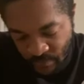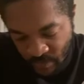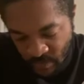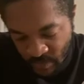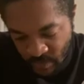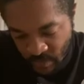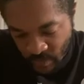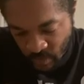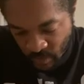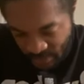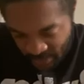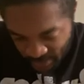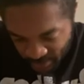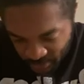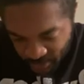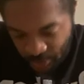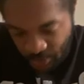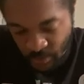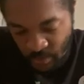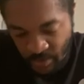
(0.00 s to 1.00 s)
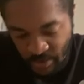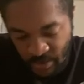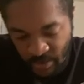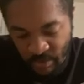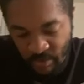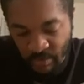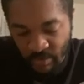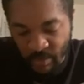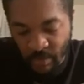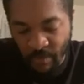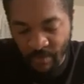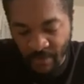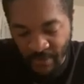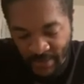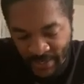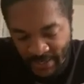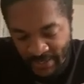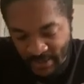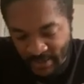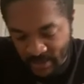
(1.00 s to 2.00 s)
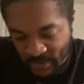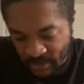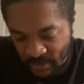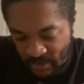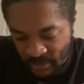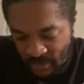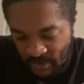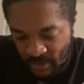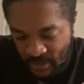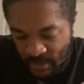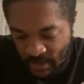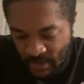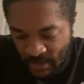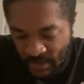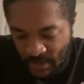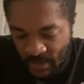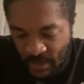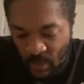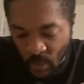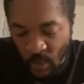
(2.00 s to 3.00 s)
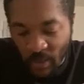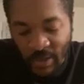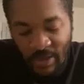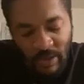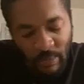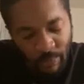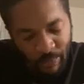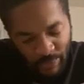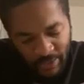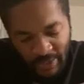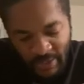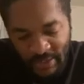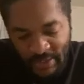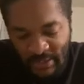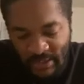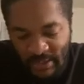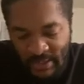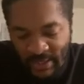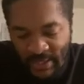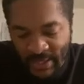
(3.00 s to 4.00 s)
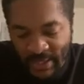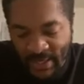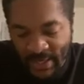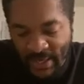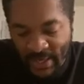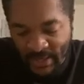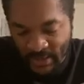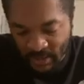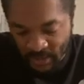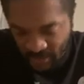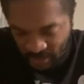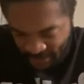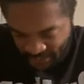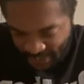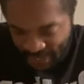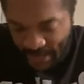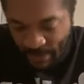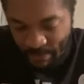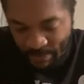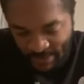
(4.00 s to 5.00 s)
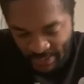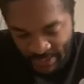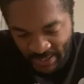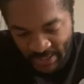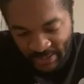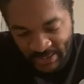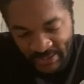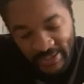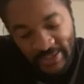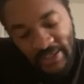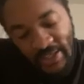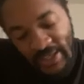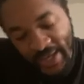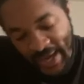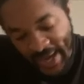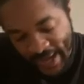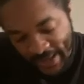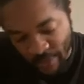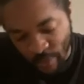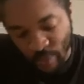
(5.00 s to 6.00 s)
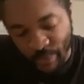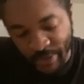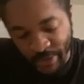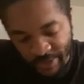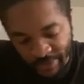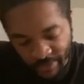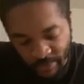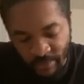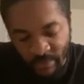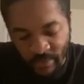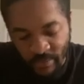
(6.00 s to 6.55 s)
What else do you hear? Sophie asks. One of the biggest chat bags is the cattle piddlers.